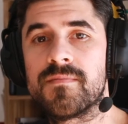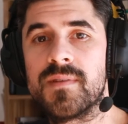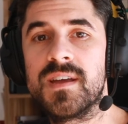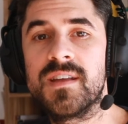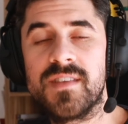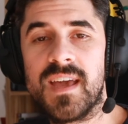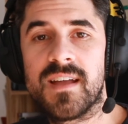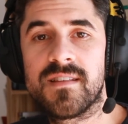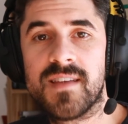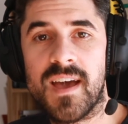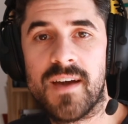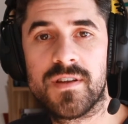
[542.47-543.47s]
in the
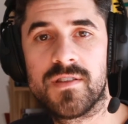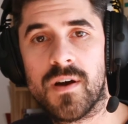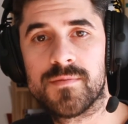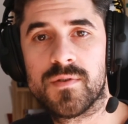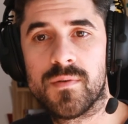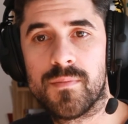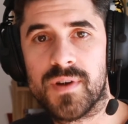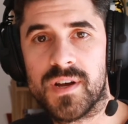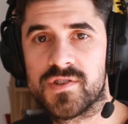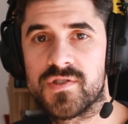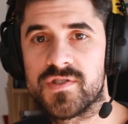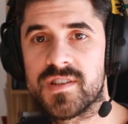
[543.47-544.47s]
end, having the optimal
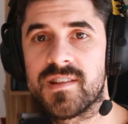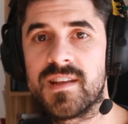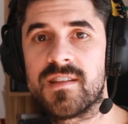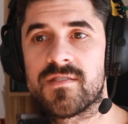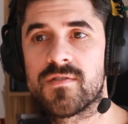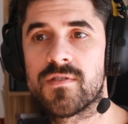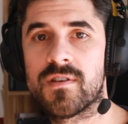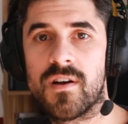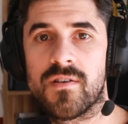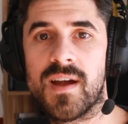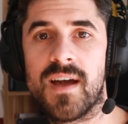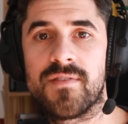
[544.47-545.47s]
pressure just leads to the
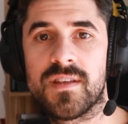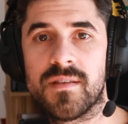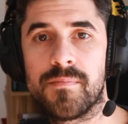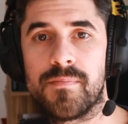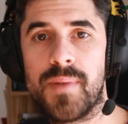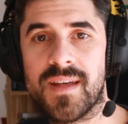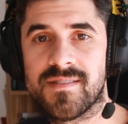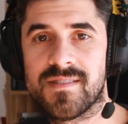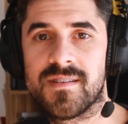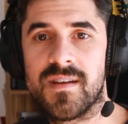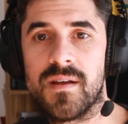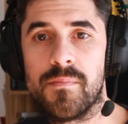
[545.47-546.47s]
car having the
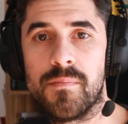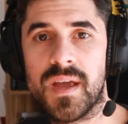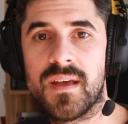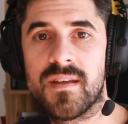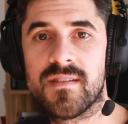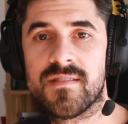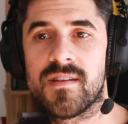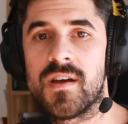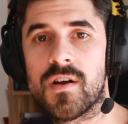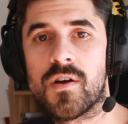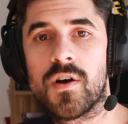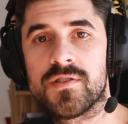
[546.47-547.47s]
best and biggest
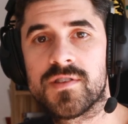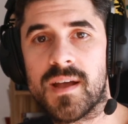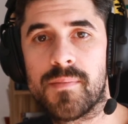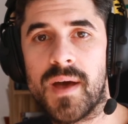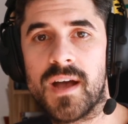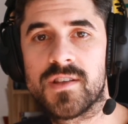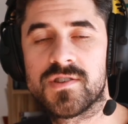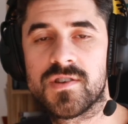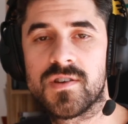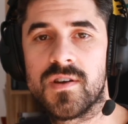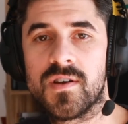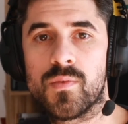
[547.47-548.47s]
contact patch
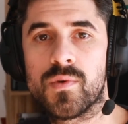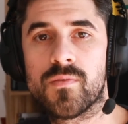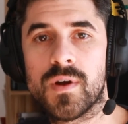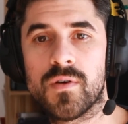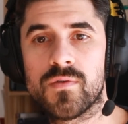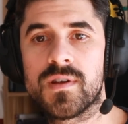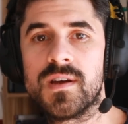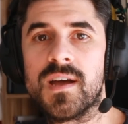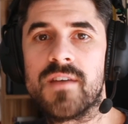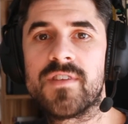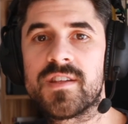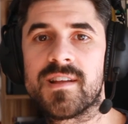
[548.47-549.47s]
with the road,
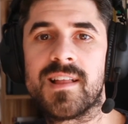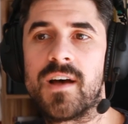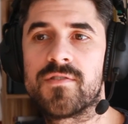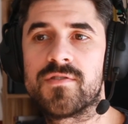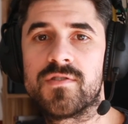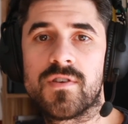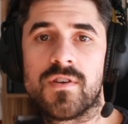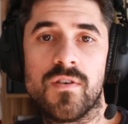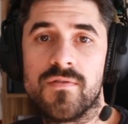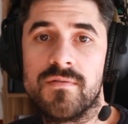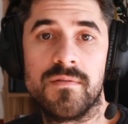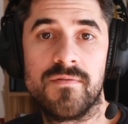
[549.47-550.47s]
and this allows it to go
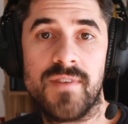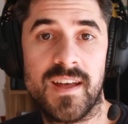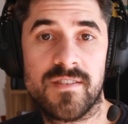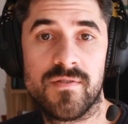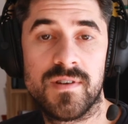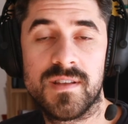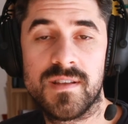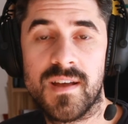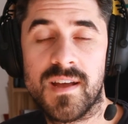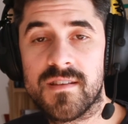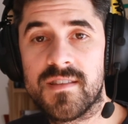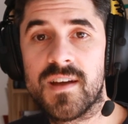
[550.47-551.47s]
faster in the
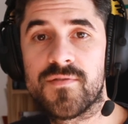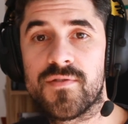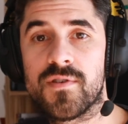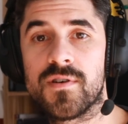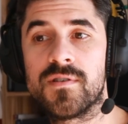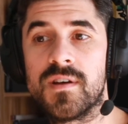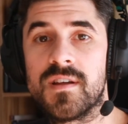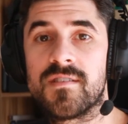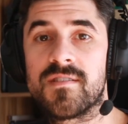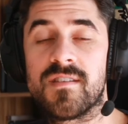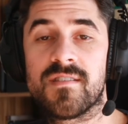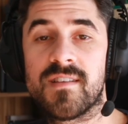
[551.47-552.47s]
end. And therefore,
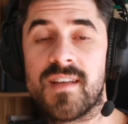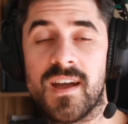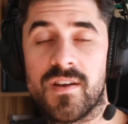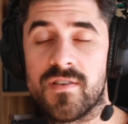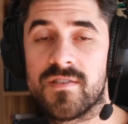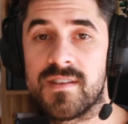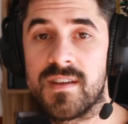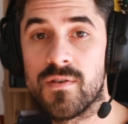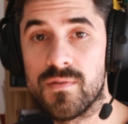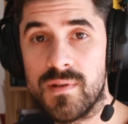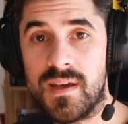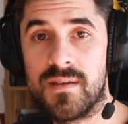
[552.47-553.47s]
since the tire is the
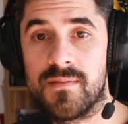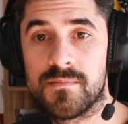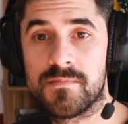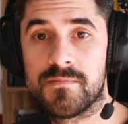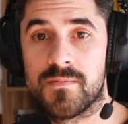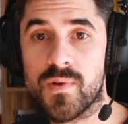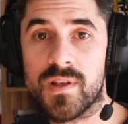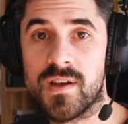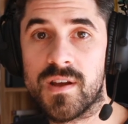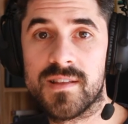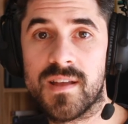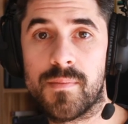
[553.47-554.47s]
only really
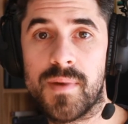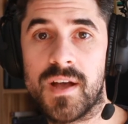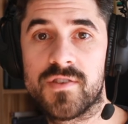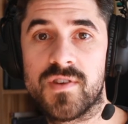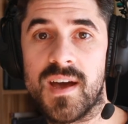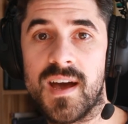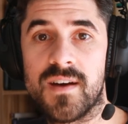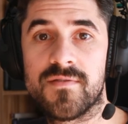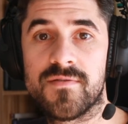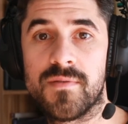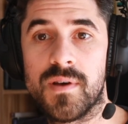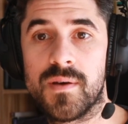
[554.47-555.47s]
contact patch you have
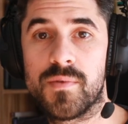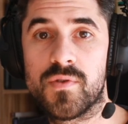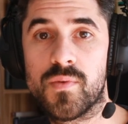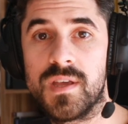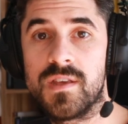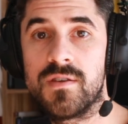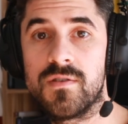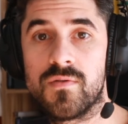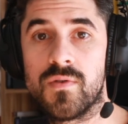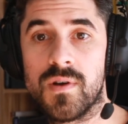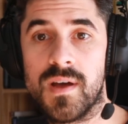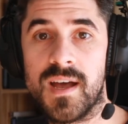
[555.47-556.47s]
between
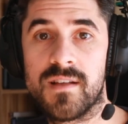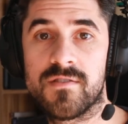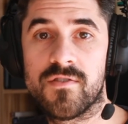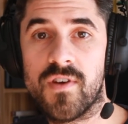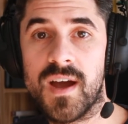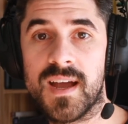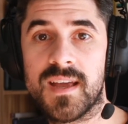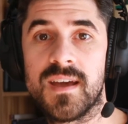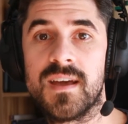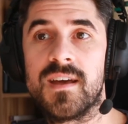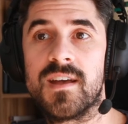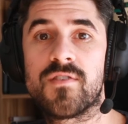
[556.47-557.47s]
you and the track,
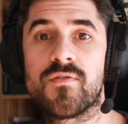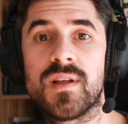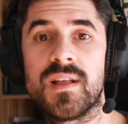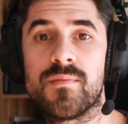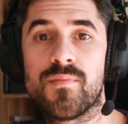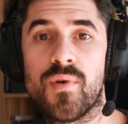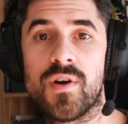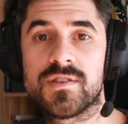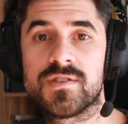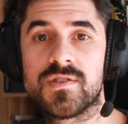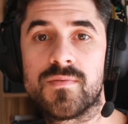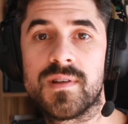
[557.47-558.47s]
it's really
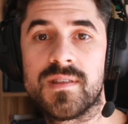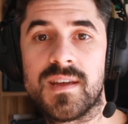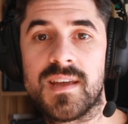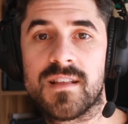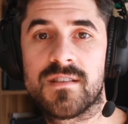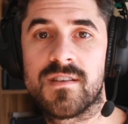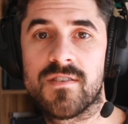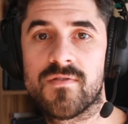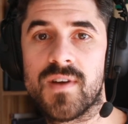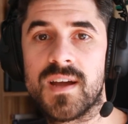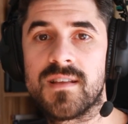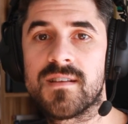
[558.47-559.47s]
important to really get this
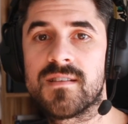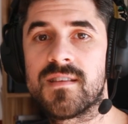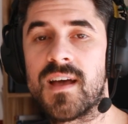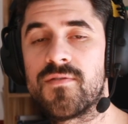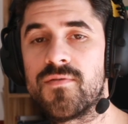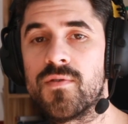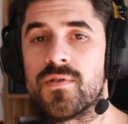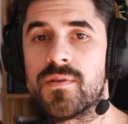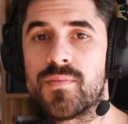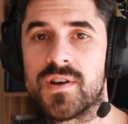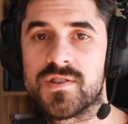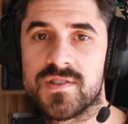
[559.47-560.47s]
right, and therefore the
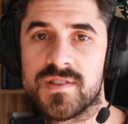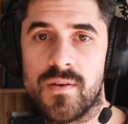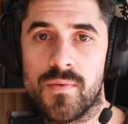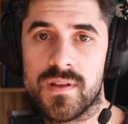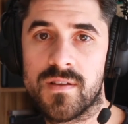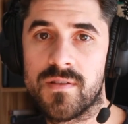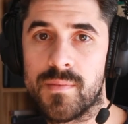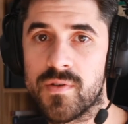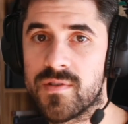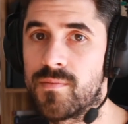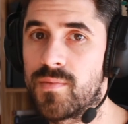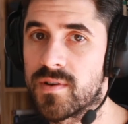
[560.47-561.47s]
pressures are one of the
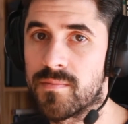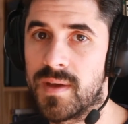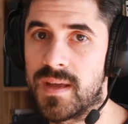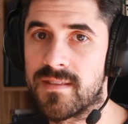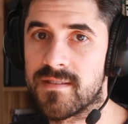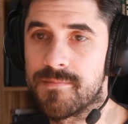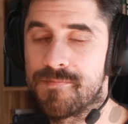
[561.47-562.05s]
most important bits.